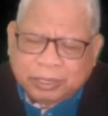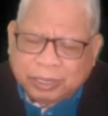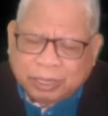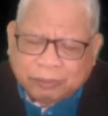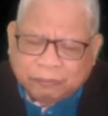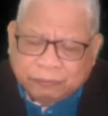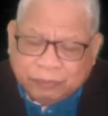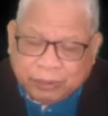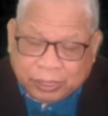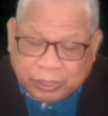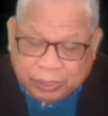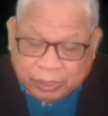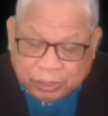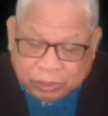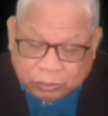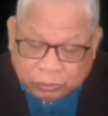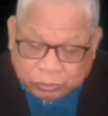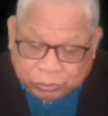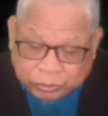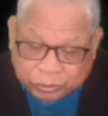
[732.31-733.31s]
And they are
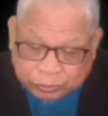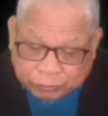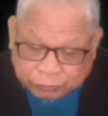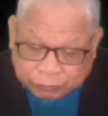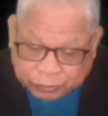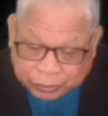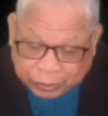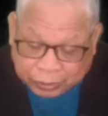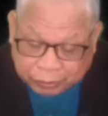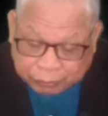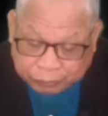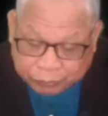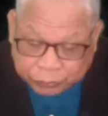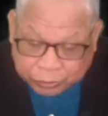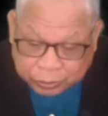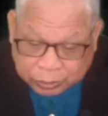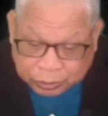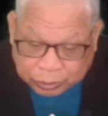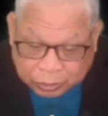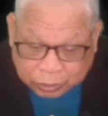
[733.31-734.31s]
very elusive.
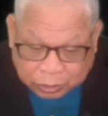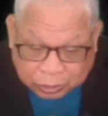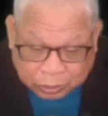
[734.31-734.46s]
Okay?